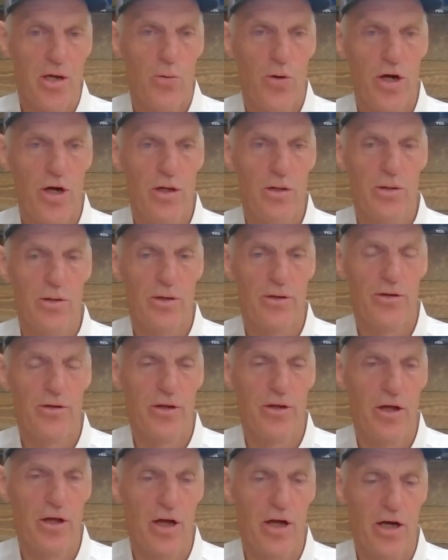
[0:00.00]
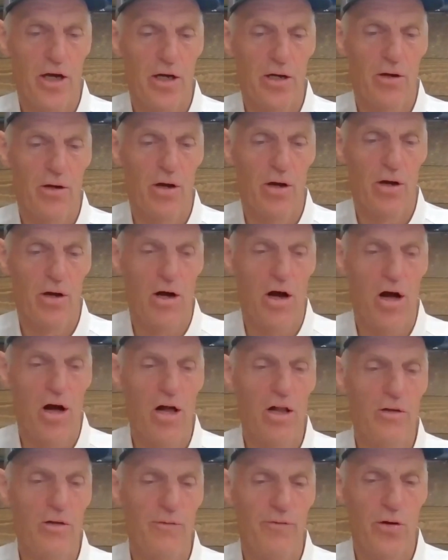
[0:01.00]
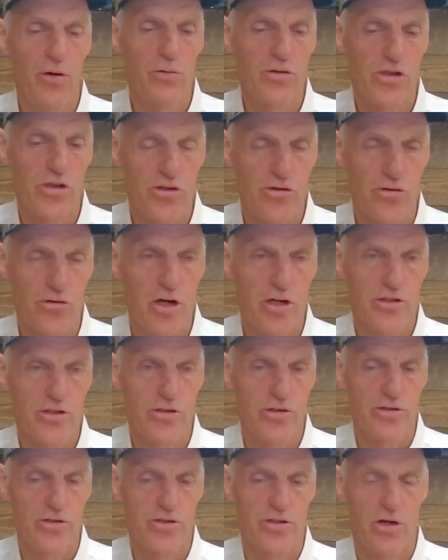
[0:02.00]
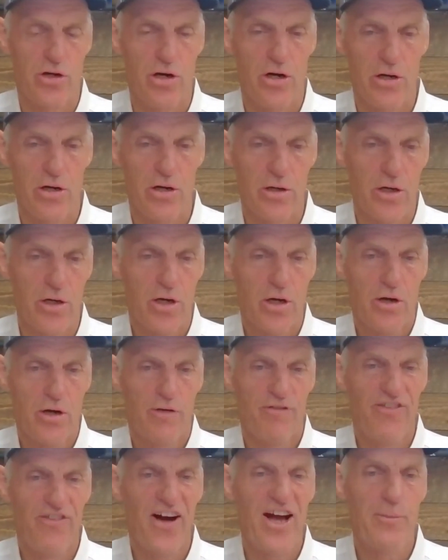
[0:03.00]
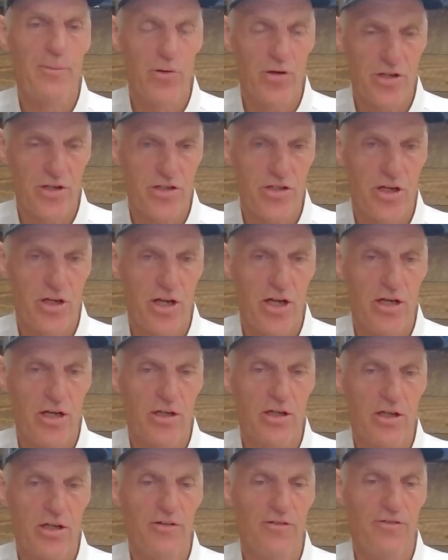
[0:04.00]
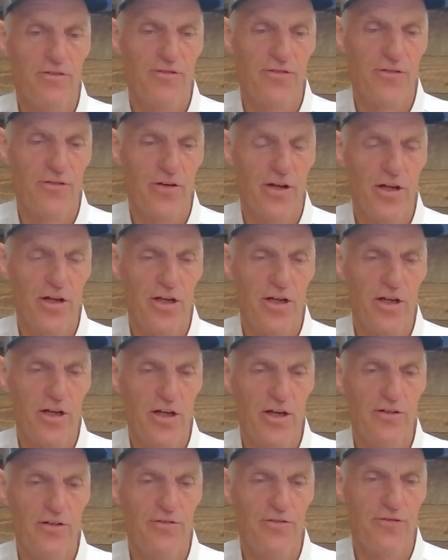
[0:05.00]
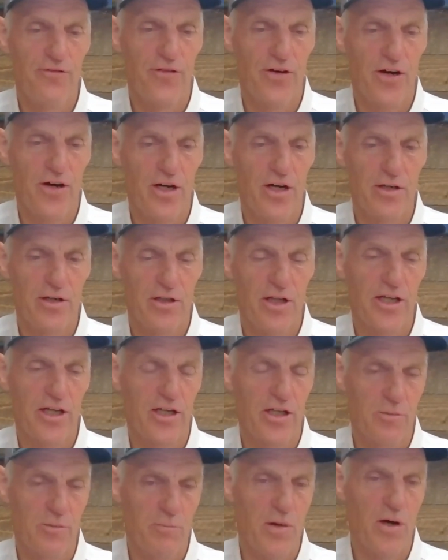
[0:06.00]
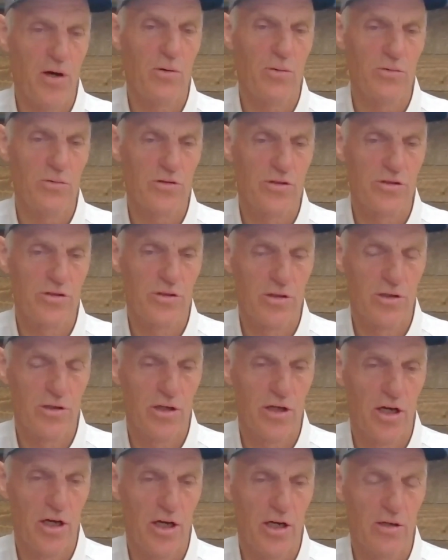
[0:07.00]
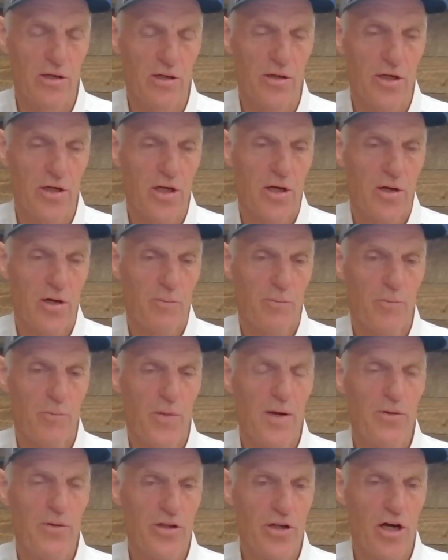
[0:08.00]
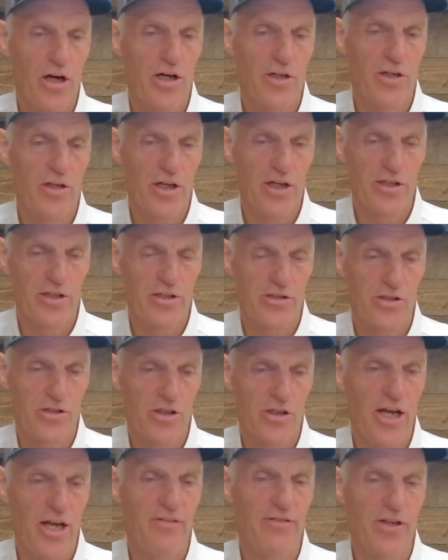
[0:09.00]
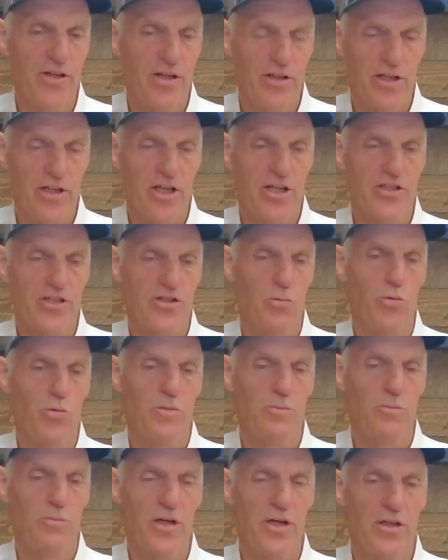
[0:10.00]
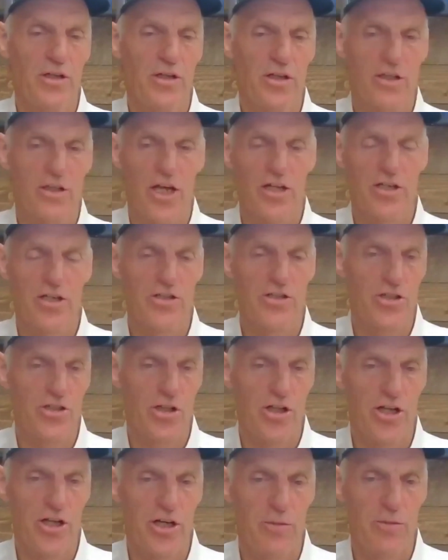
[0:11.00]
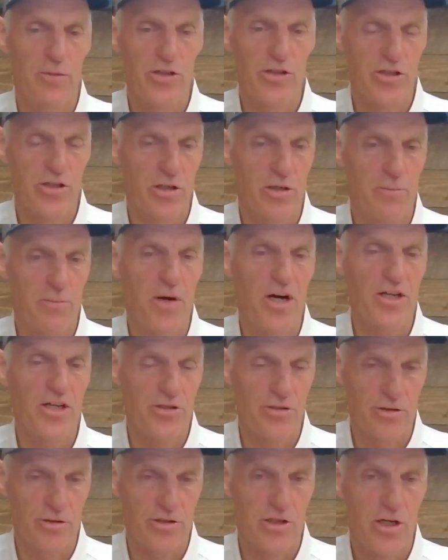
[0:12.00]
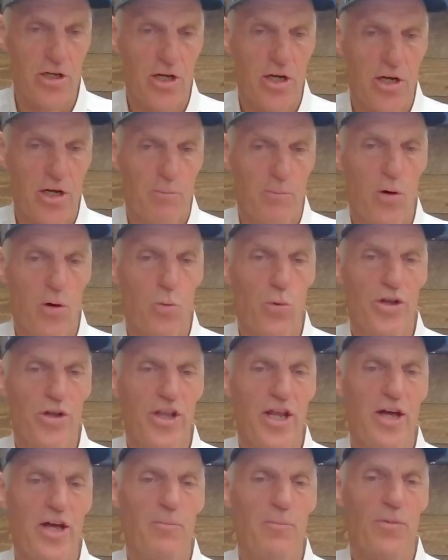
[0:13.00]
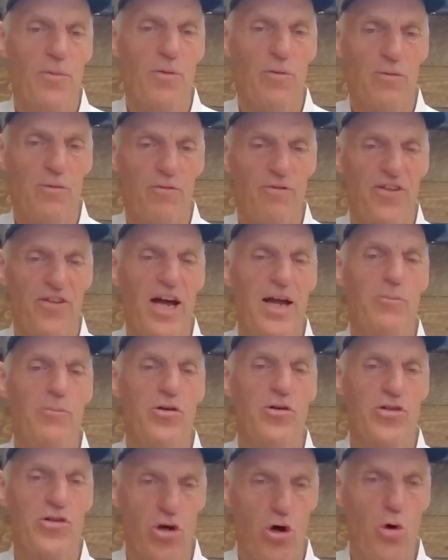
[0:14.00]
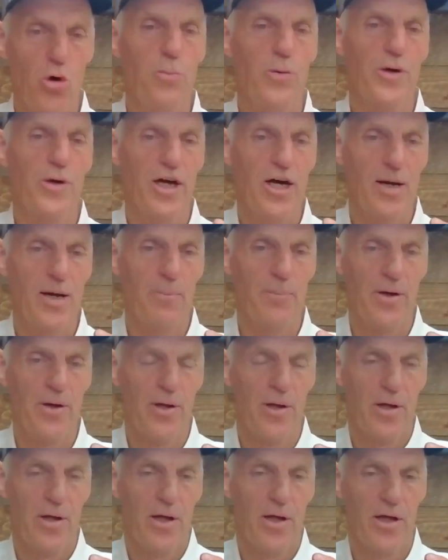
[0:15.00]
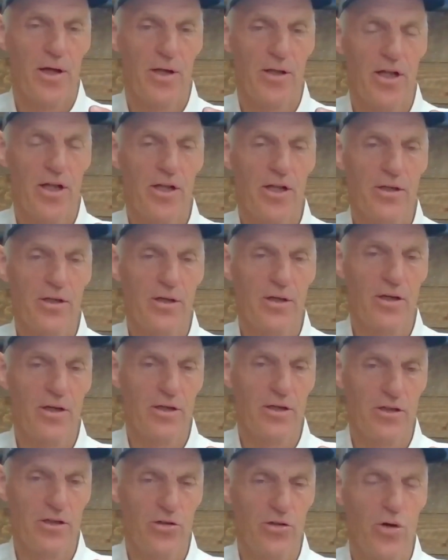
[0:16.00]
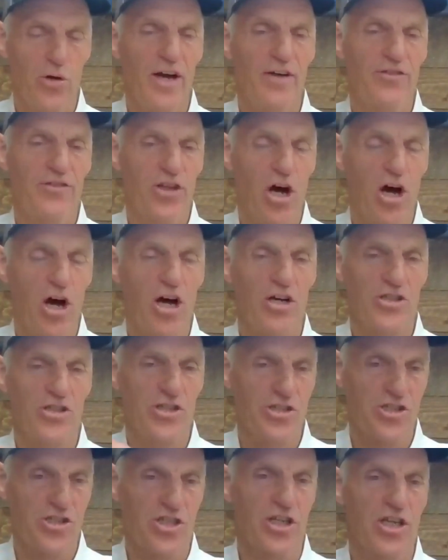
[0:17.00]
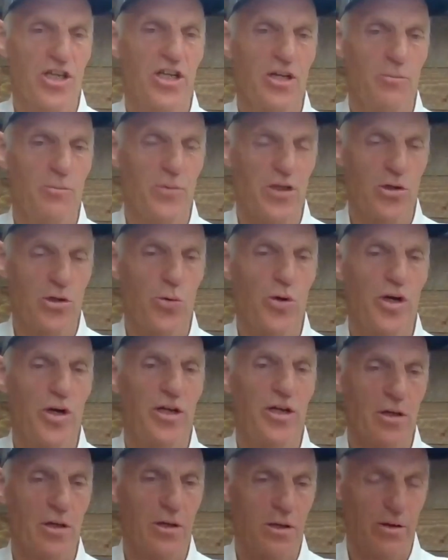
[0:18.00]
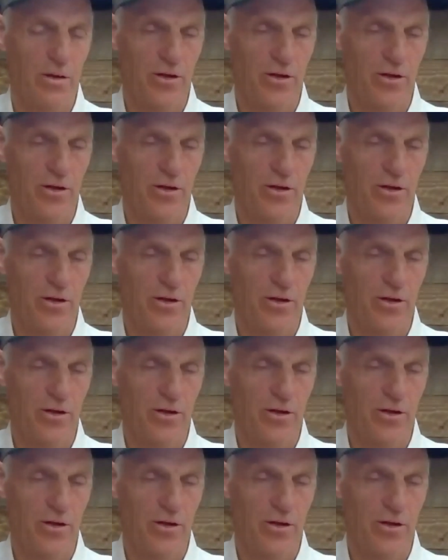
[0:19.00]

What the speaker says: Well, all of those structures are fibrous. And if like in bones, maybe not as evident as it would be in the tendons and ligaments and the muscles, but when them fibers open up and then you have toxins that get in between